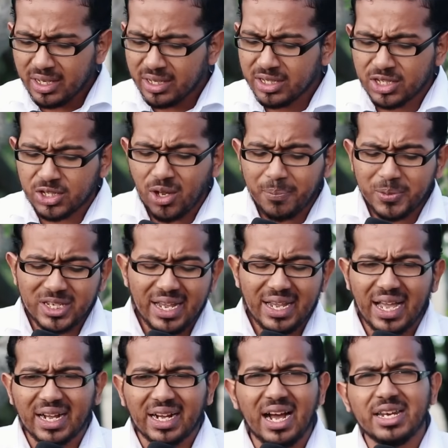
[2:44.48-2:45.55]
Stop
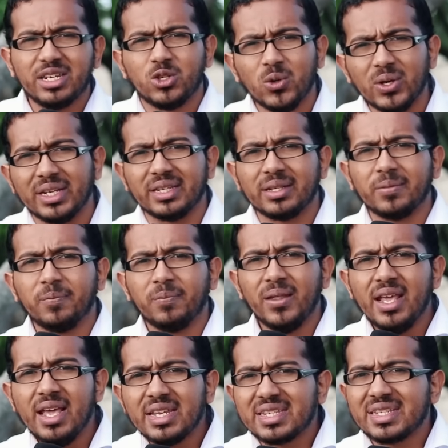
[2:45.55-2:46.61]
saying, I can't do it.
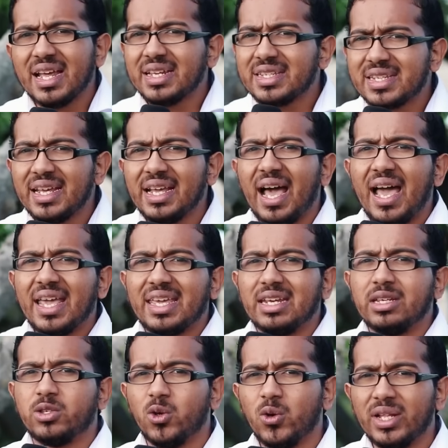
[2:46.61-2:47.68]
Start saying, I
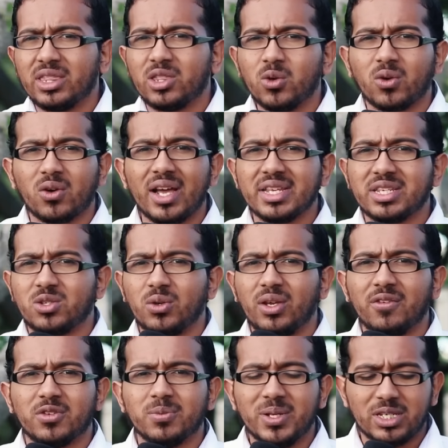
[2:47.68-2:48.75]
can do it through Christ who
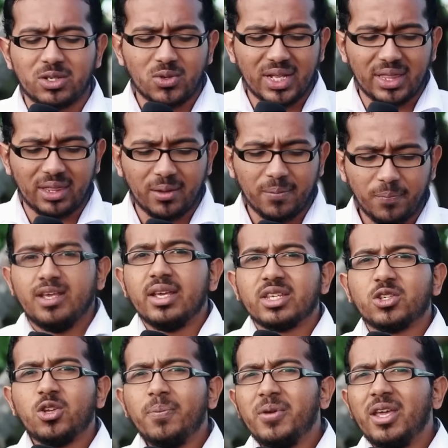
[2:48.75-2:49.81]
gives me strength.
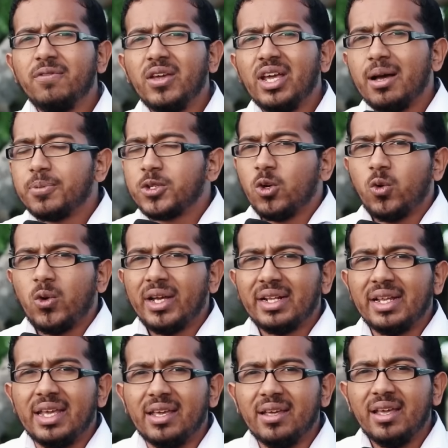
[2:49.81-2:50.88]
Stop giving up so
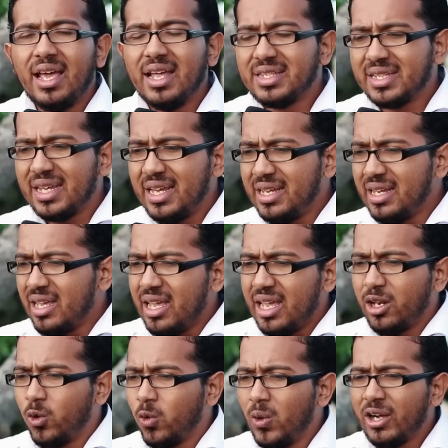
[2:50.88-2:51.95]
quickly and saying,
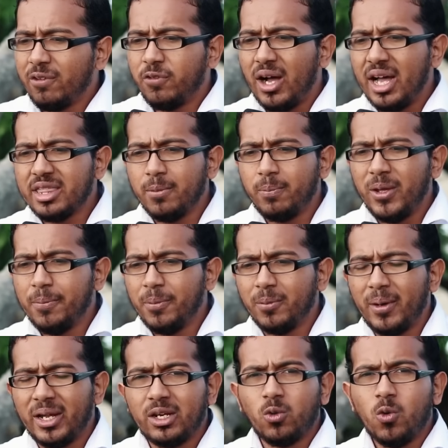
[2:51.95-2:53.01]
it will work for other people,
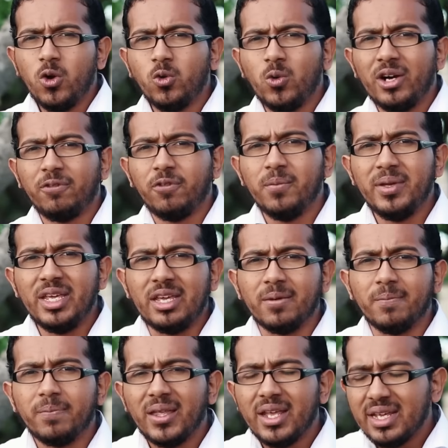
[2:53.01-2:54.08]
but it won't work for me.
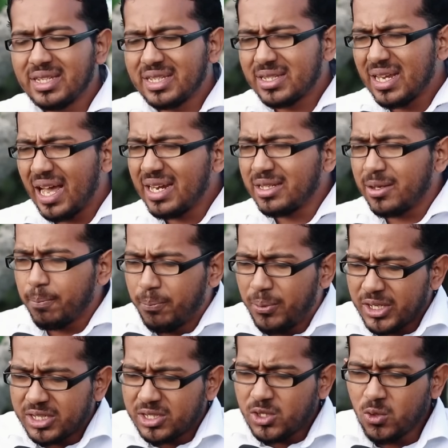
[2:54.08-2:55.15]
Start
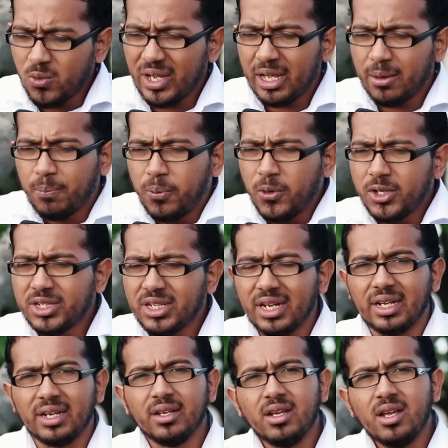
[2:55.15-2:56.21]
pursuing and
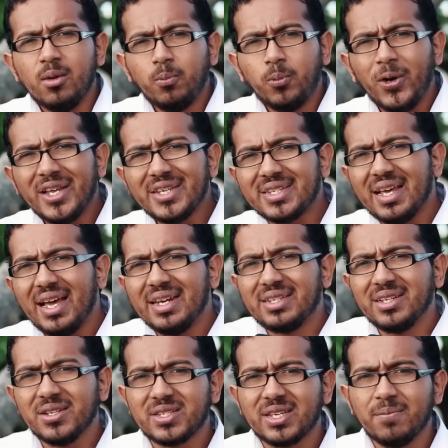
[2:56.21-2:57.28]
pushing. Press
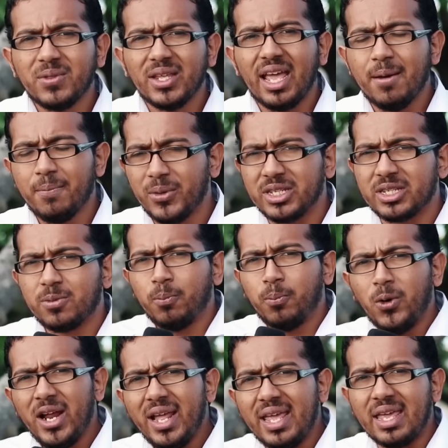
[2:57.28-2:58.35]
until something happens.
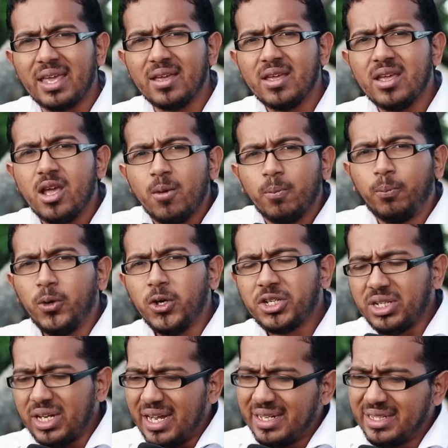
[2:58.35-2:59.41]
Pray.
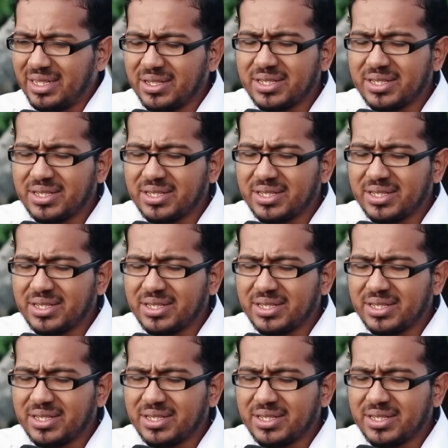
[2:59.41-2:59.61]
Push until